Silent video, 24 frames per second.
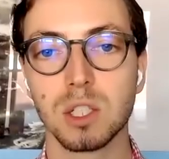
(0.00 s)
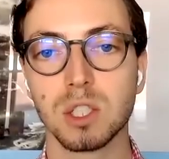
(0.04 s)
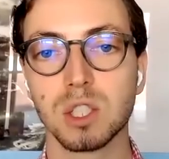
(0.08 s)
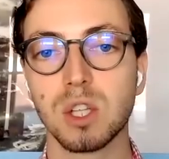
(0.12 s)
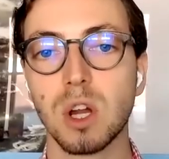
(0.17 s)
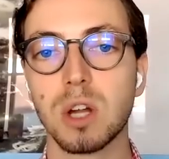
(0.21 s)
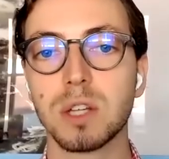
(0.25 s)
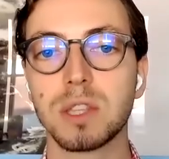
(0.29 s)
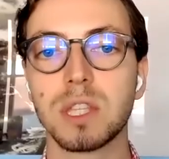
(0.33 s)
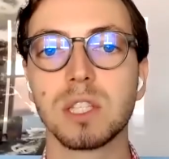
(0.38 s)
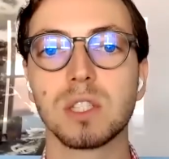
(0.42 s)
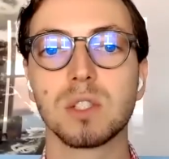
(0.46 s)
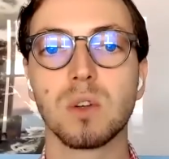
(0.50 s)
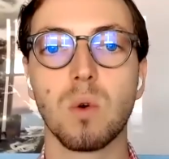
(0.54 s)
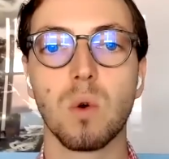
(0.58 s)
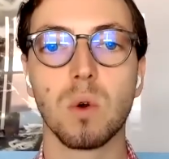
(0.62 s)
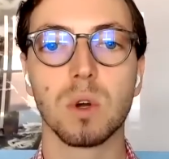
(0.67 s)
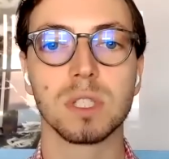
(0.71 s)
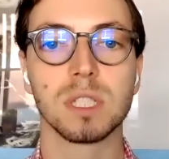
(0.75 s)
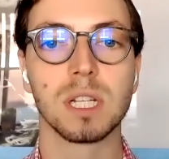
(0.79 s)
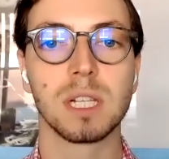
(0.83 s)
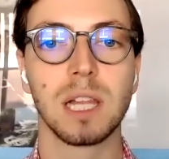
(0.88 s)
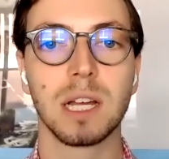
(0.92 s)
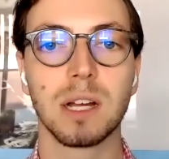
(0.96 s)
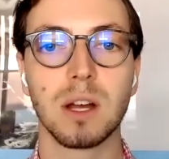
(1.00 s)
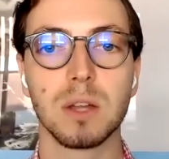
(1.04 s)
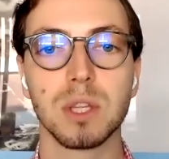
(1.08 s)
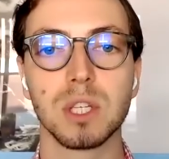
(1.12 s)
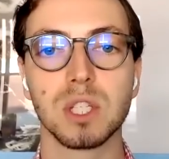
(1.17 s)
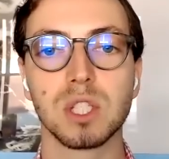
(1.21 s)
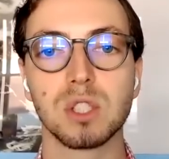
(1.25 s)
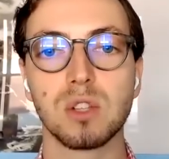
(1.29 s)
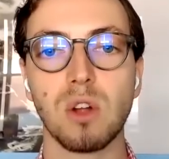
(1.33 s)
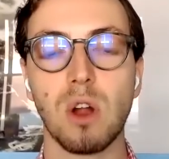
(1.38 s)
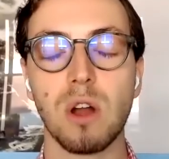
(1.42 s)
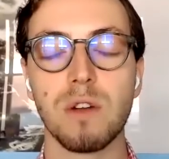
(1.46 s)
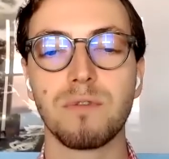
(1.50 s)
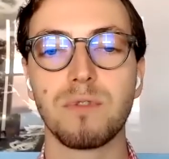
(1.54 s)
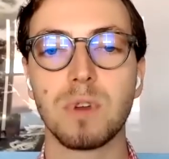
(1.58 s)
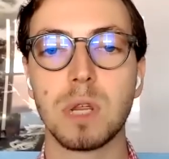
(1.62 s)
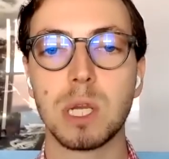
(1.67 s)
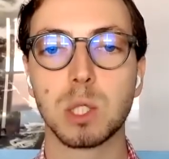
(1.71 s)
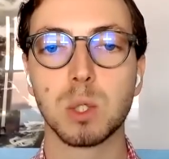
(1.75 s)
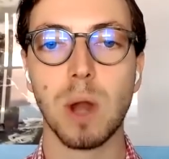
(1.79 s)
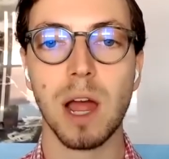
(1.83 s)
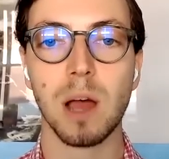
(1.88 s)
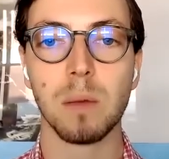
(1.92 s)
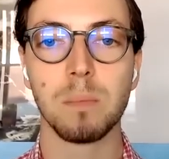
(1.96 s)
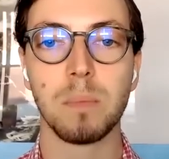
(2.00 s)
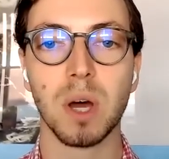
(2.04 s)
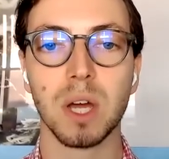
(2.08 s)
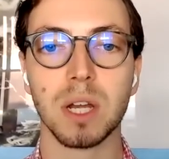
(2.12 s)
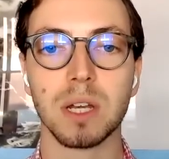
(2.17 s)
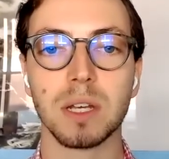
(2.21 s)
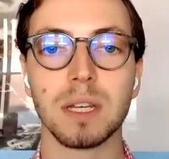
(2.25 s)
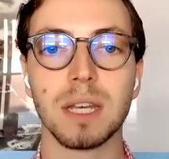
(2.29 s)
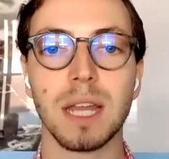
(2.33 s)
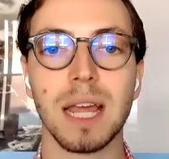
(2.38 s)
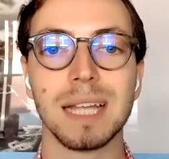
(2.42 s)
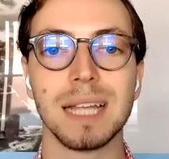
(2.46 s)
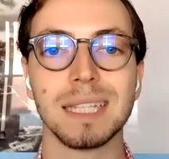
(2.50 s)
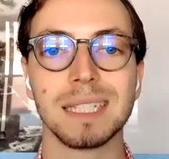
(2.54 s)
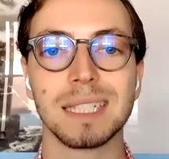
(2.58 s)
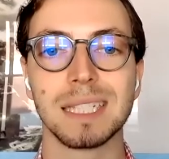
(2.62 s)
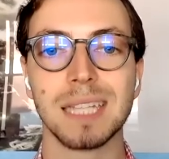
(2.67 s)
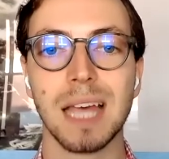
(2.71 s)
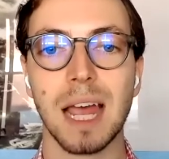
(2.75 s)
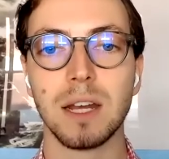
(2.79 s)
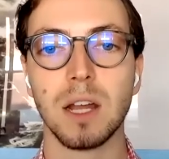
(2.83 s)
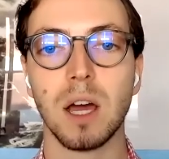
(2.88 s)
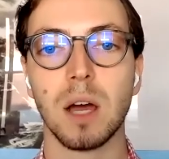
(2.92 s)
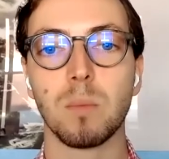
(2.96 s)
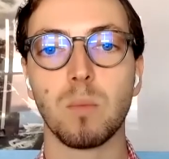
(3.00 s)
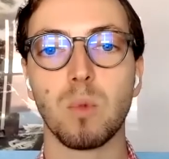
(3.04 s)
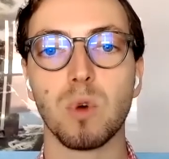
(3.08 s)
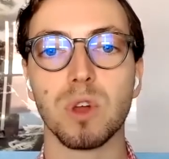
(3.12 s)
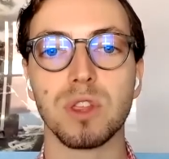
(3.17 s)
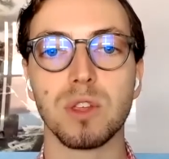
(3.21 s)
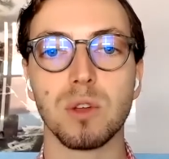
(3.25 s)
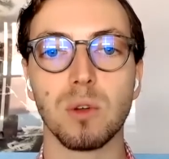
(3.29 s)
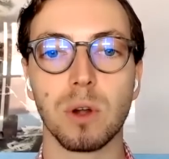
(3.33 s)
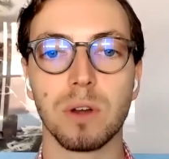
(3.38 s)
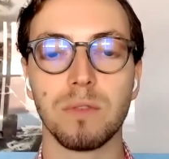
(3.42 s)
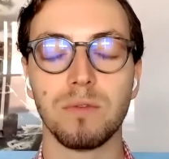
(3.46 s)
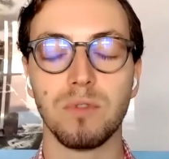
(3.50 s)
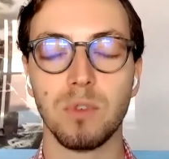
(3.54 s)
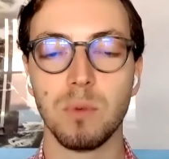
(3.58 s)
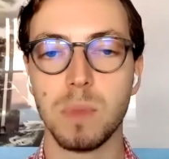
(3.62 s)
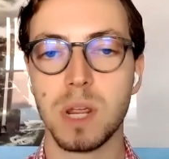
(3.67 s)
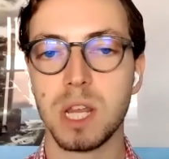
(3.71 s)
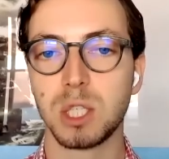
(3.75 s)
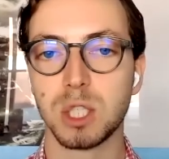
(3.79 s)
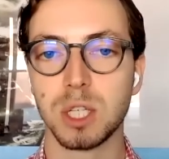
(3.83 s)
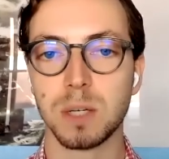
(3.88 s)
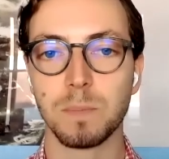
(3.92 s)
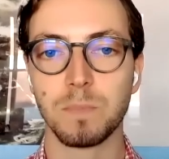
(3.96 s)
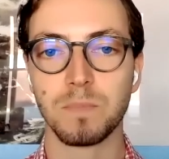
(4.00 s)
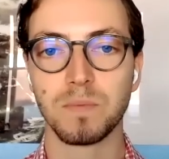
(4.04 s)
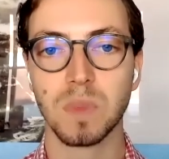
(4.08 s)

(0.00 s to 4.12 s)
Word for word: start this course, click on the Start Free Trial button and sign up with your information.